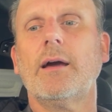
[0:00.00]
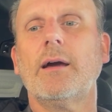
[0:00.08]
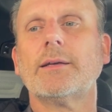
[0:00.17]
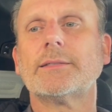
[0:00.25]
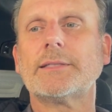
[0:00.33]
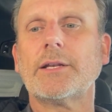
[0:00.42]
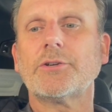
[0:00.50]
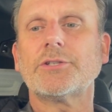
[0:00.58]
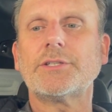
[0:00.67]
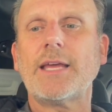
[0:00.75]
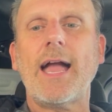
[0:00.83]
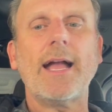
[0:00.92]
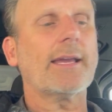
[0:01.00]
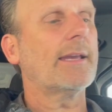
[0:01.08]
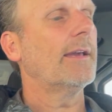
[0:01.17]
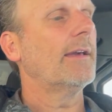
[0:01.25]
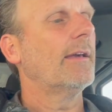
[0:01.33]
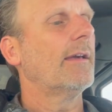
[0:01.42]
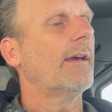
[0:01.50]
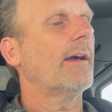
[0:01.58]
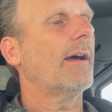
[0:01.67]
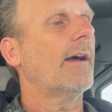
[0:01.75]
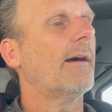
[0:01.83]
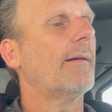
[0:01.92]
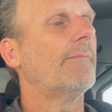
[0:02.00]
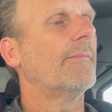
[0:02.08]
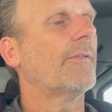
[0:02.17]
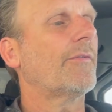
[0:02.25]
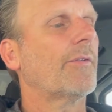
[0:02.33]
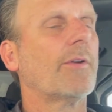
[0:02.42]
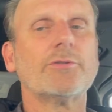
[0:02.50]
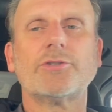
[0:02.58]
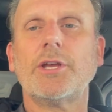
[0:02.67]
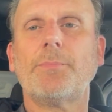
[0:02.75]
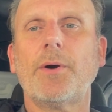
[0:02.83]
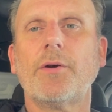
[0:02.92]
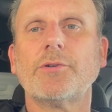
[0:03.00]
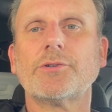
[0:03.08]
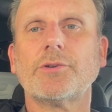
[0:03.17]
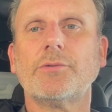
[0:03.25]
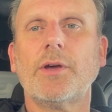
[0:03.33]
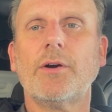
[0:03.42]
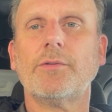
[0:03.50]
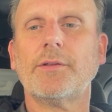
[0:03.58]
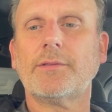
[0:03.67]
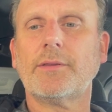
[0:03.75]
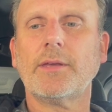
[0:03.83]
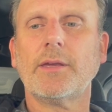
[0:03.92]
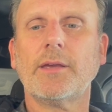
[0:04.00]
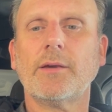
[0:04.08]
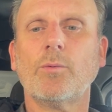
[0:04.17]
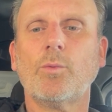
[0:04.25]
center stack. For those Jeep owners, you'll know that the